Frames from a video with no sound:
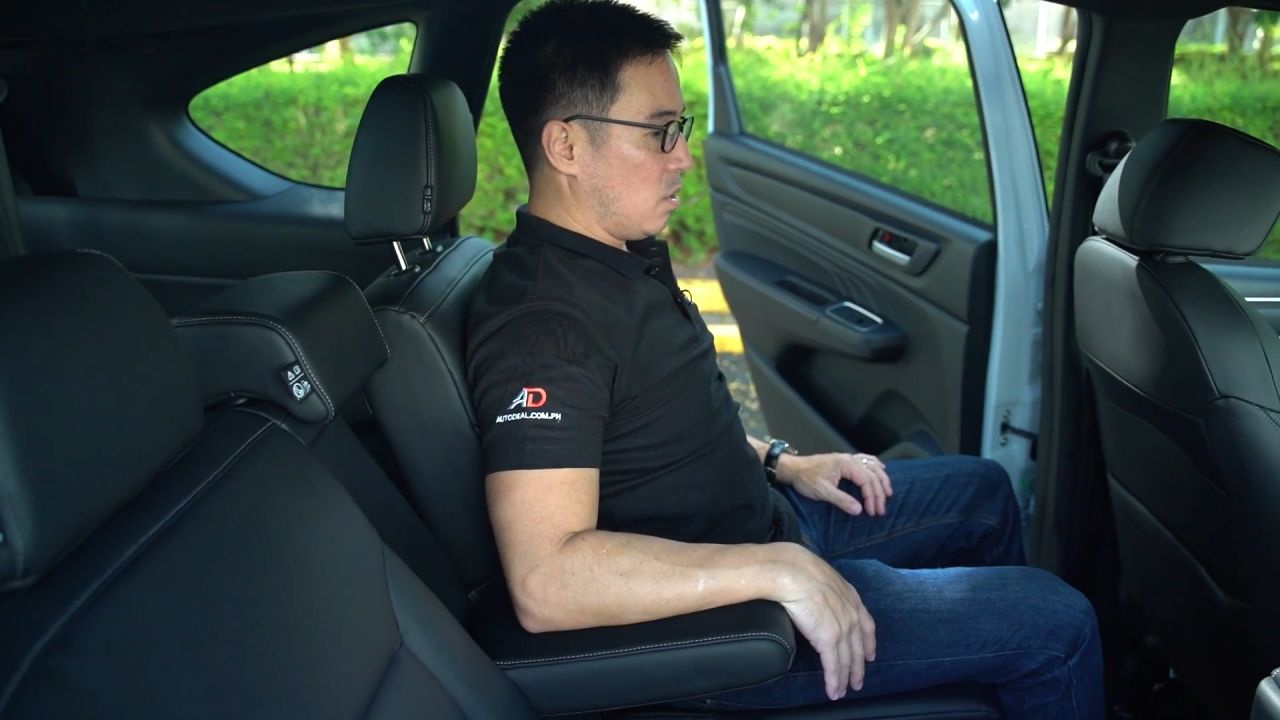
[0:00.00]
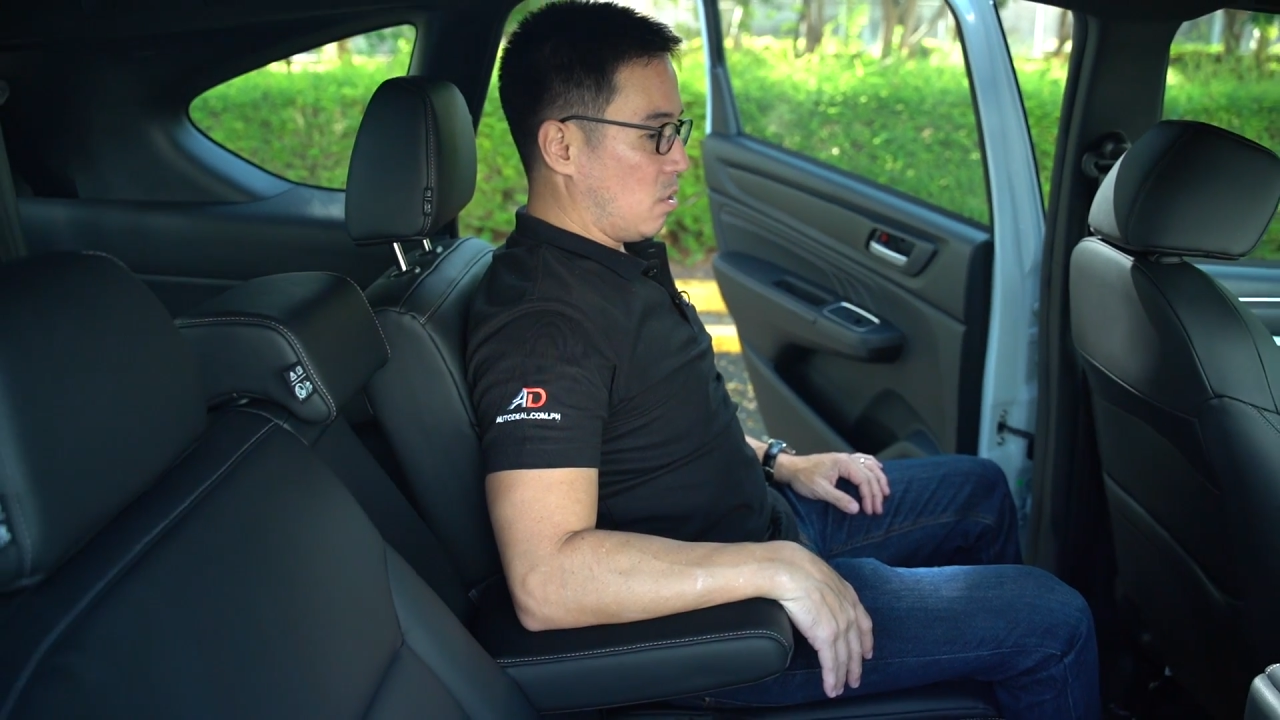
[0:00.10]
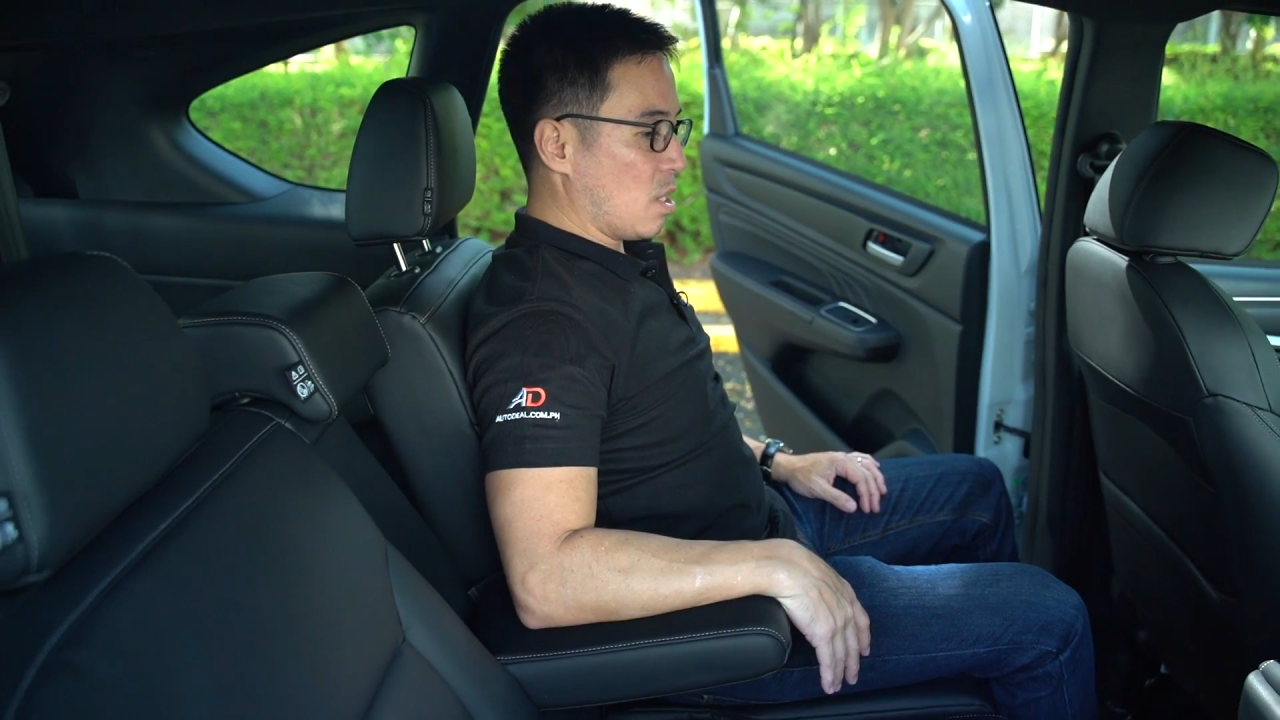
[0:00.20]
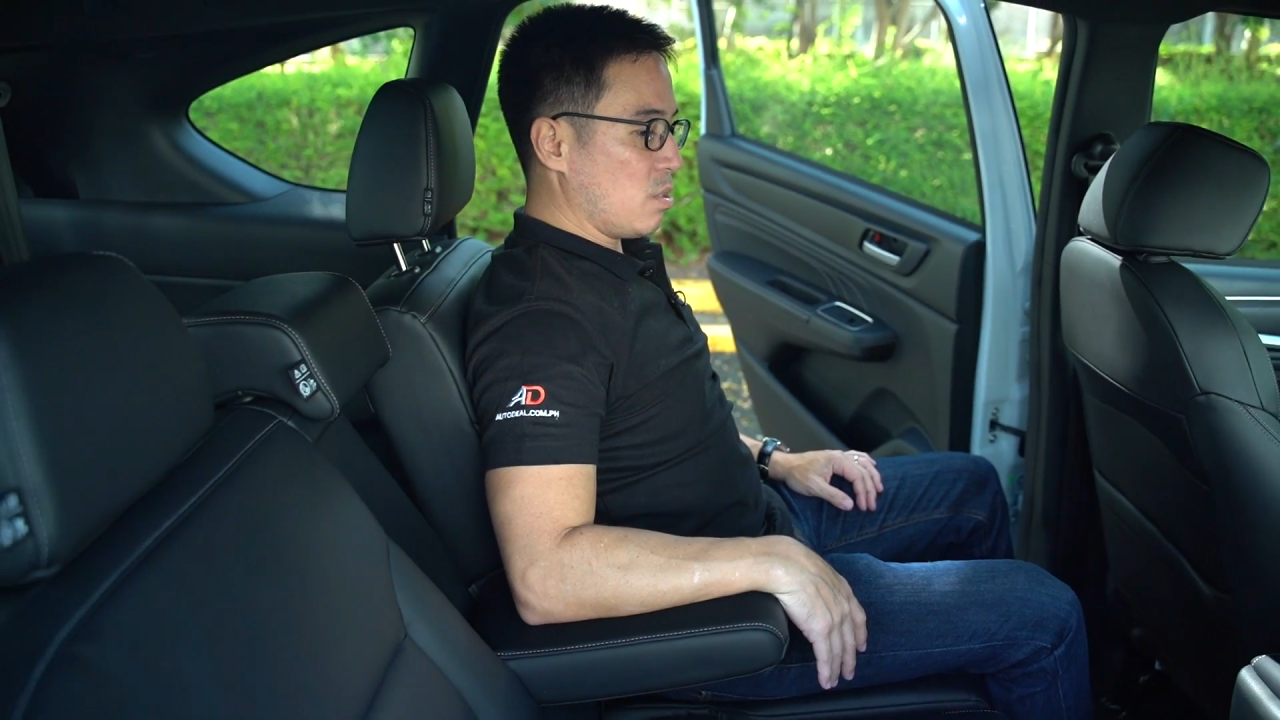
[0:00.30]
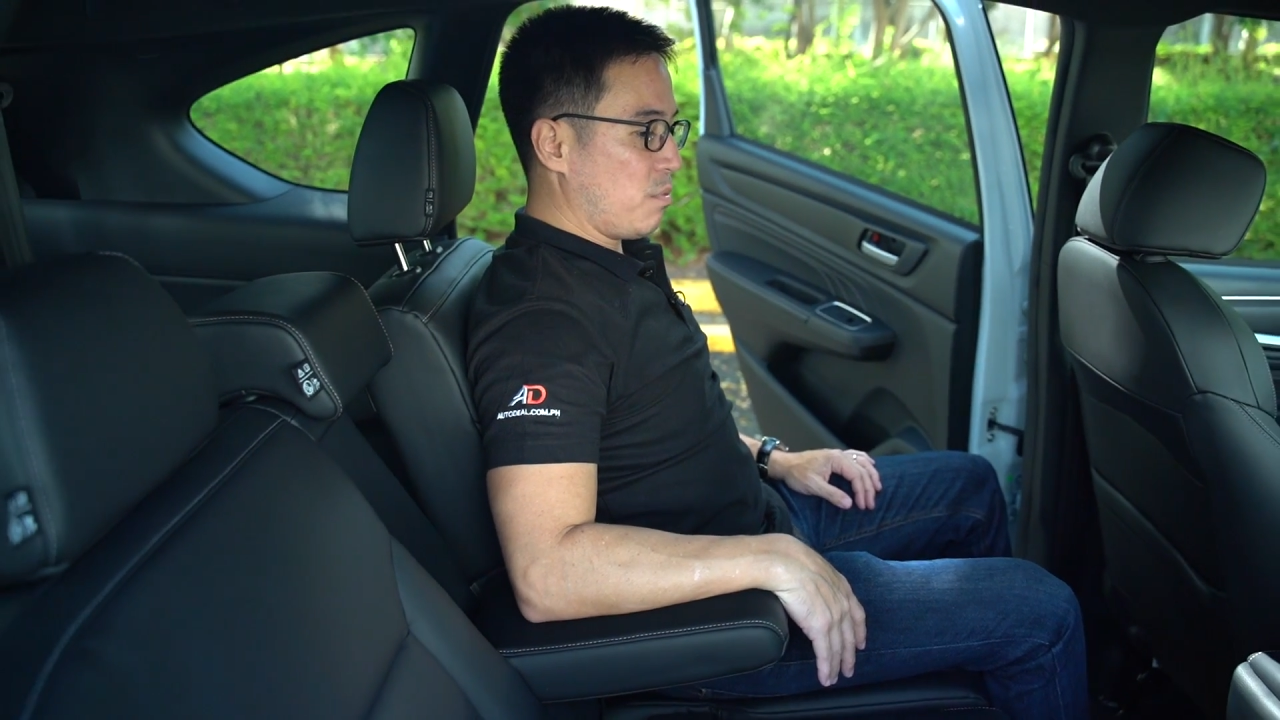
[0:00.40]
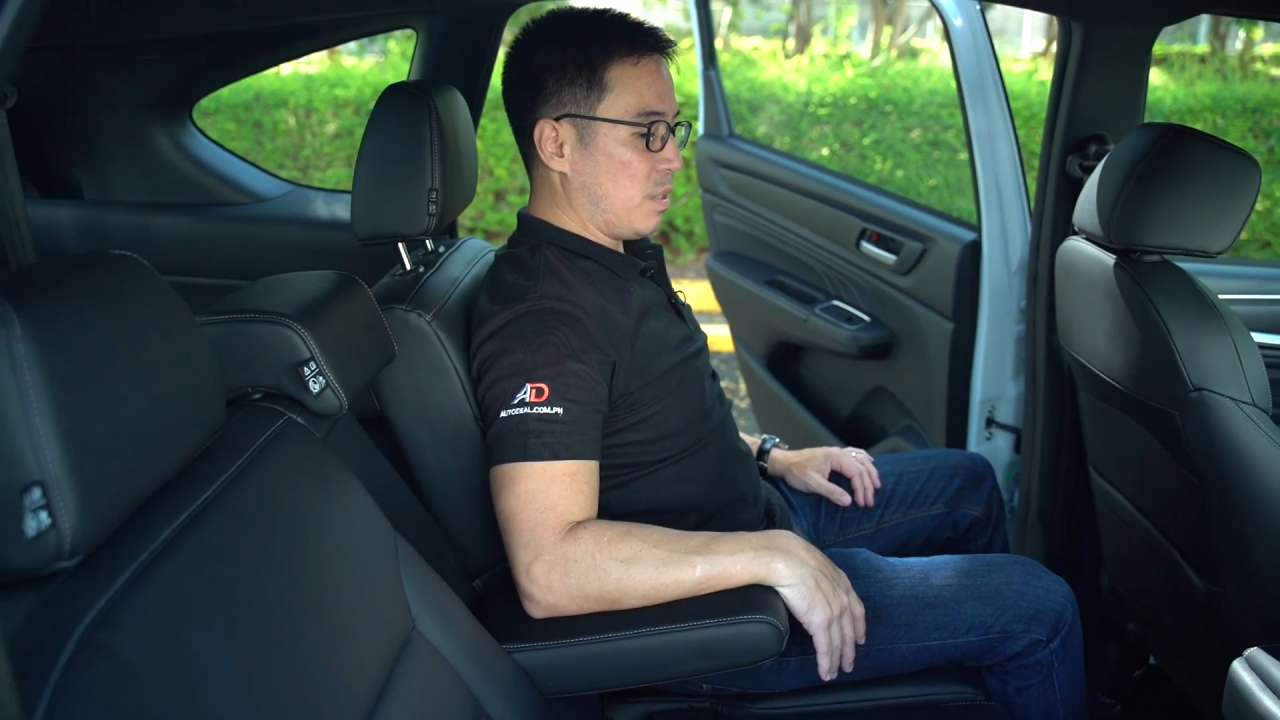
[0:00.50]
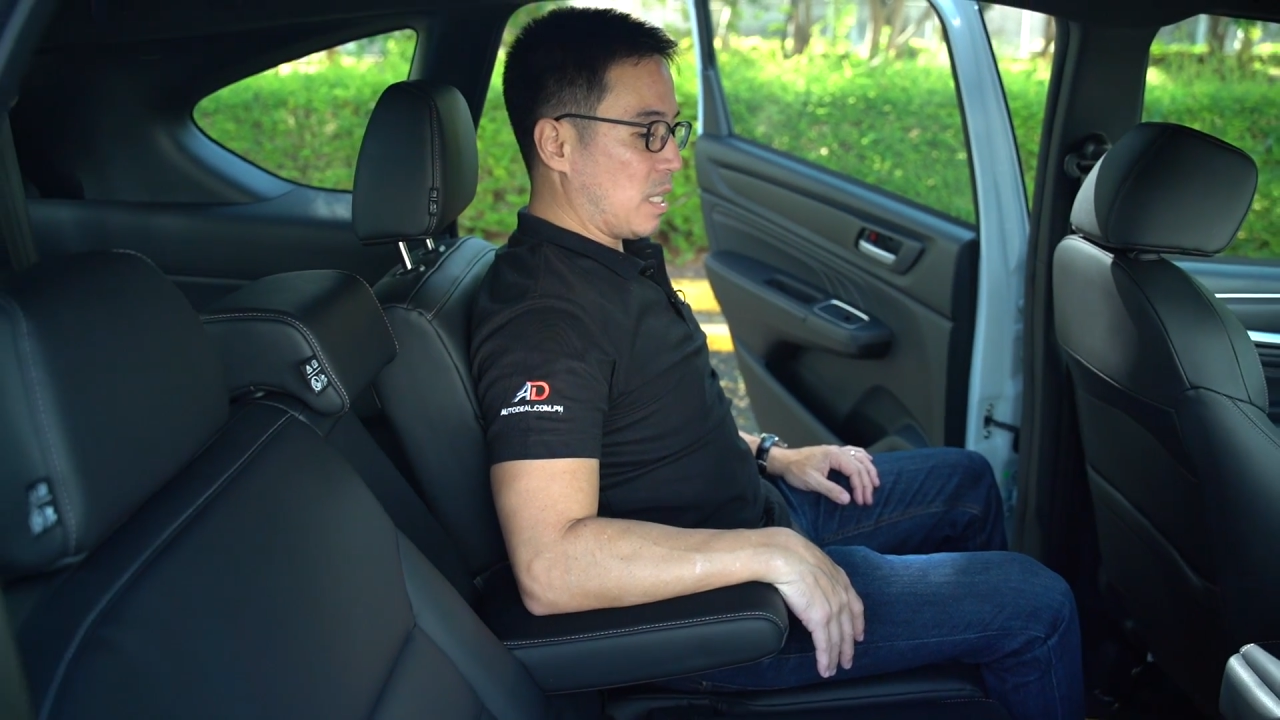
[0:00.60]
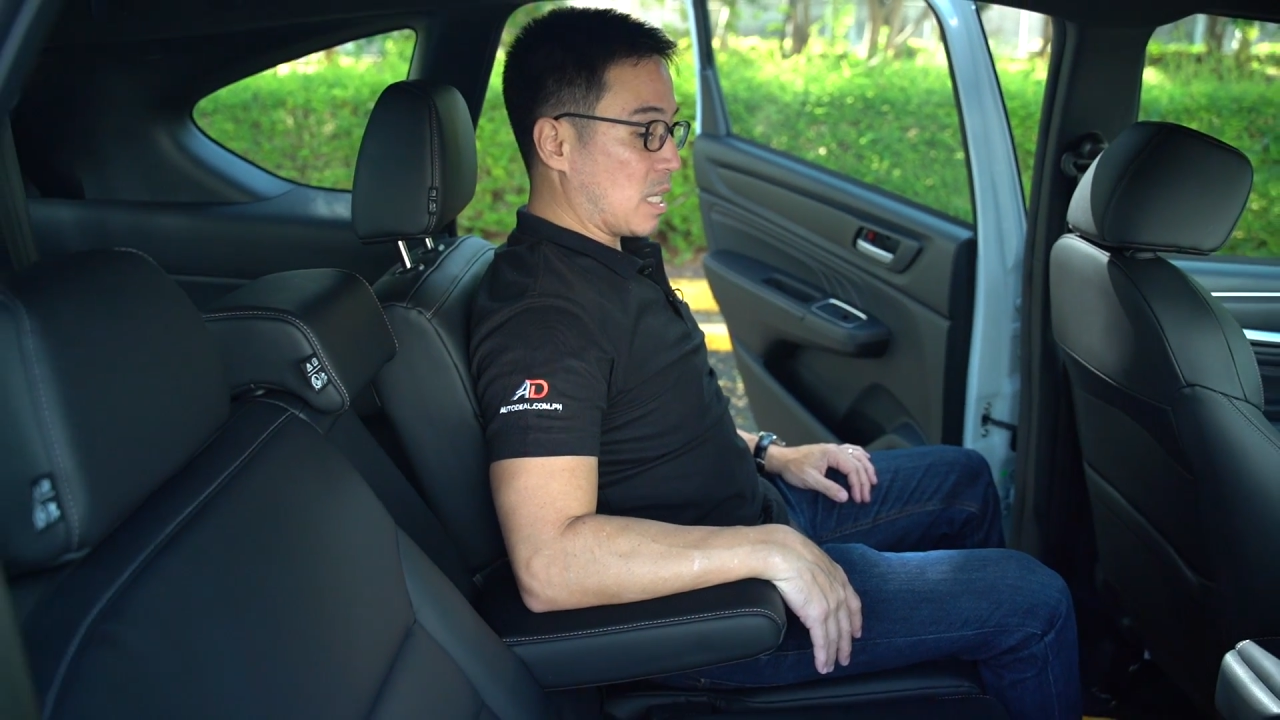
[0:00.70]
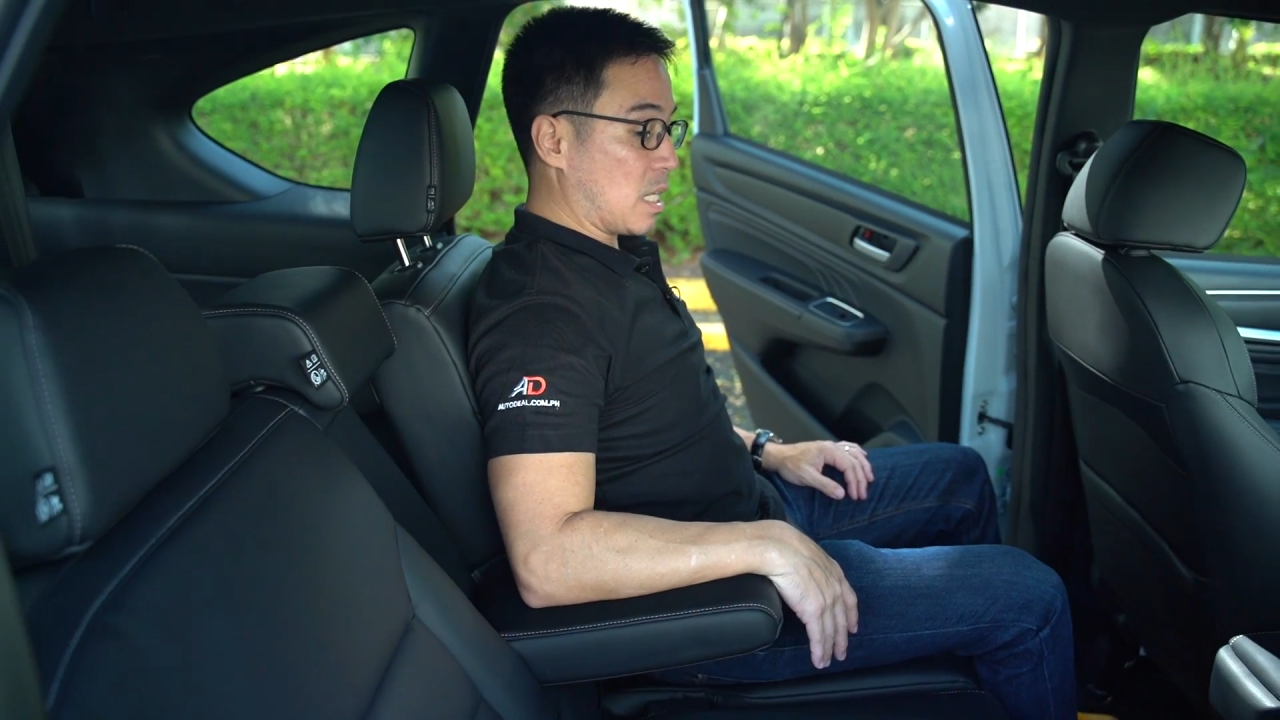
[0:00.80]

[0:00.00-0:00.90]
You actually feel like